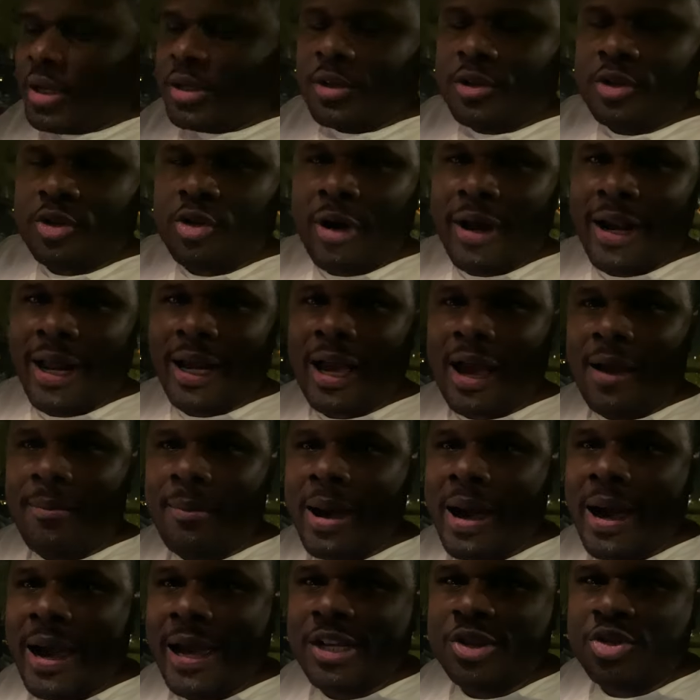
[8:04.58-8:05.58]
Squad, I got
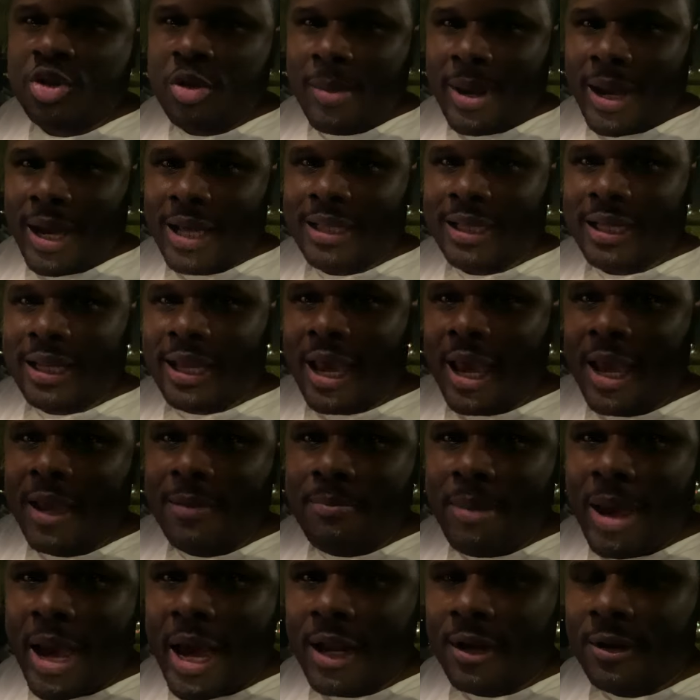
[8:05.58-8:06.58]
my ice cream. I got the
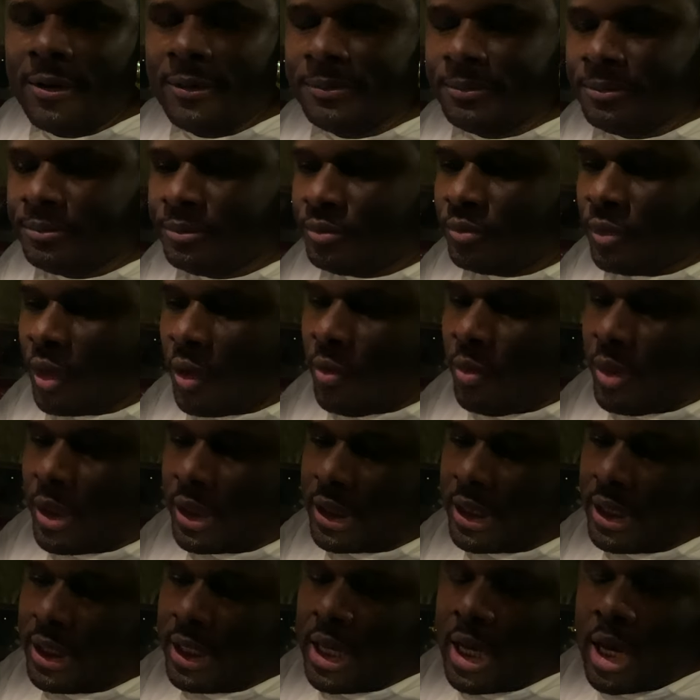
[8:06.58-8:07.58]
cake batter with
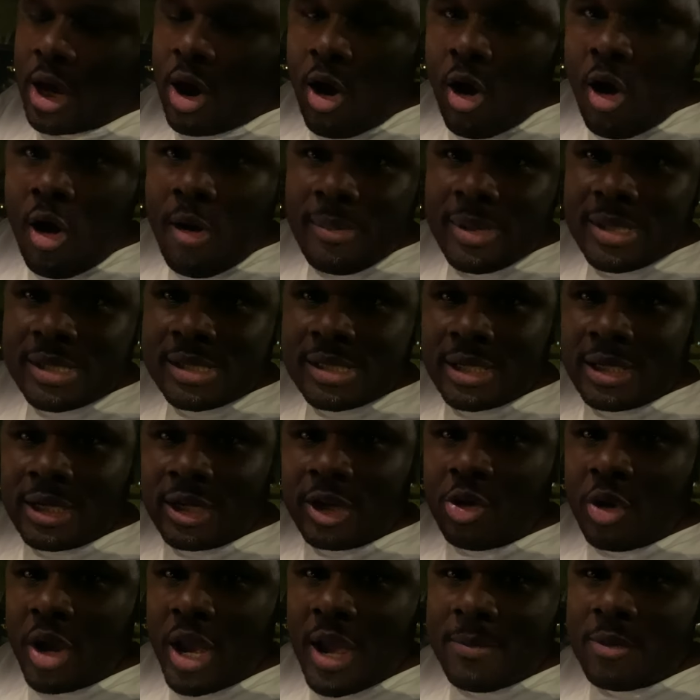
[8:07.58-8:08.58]
the uh, almonds and the
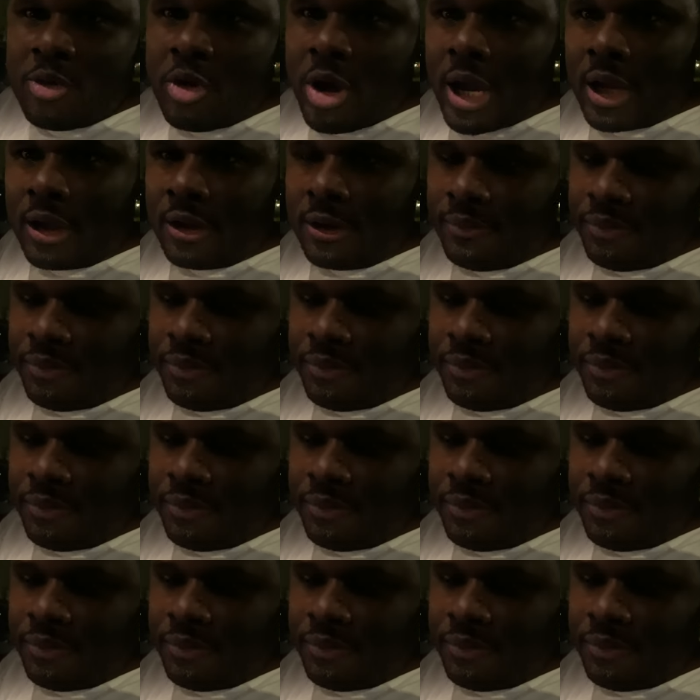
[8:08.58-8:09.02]
graham cracker.